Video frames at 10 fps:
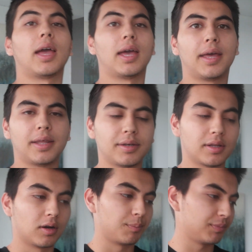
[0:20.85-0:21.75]

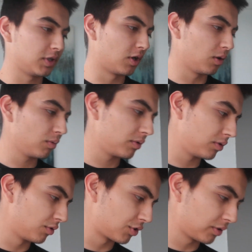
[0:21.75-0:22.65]
And you know,
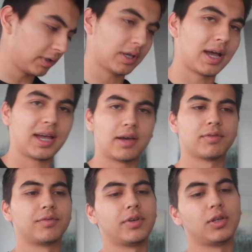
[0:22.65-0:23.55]
usually I
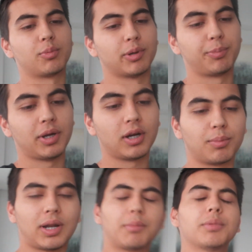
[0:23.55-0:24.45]
have a video
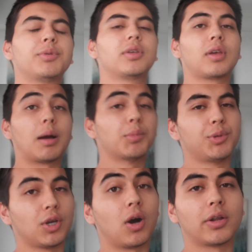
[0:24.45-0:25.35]
prepared, but I'm gonna
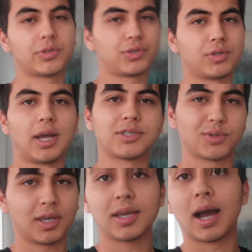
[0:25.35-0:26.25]
be honest with you guys,
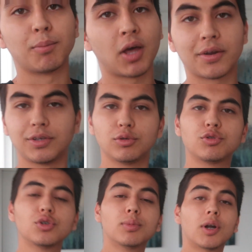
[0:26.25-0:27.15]
okay? I'm not a
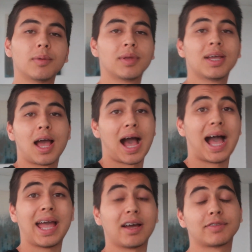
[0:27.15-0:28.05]
YouTuber.
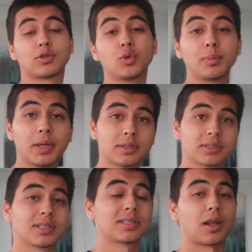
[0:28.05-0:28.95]
I have 2
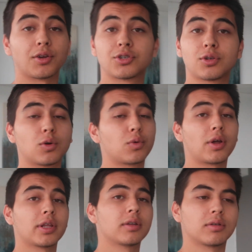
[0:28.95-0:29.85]
businesses that are still
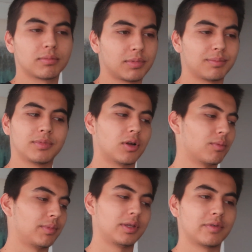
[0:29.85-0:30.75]
running, you
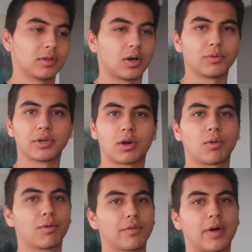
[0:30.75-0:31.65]
know, even though the
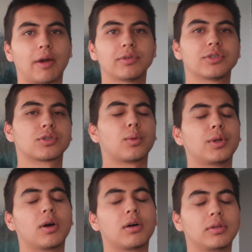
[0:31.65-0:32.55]
coronavirus is
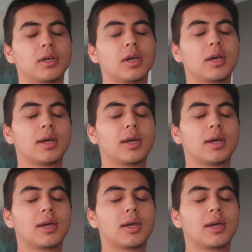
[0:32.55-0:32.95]
going on,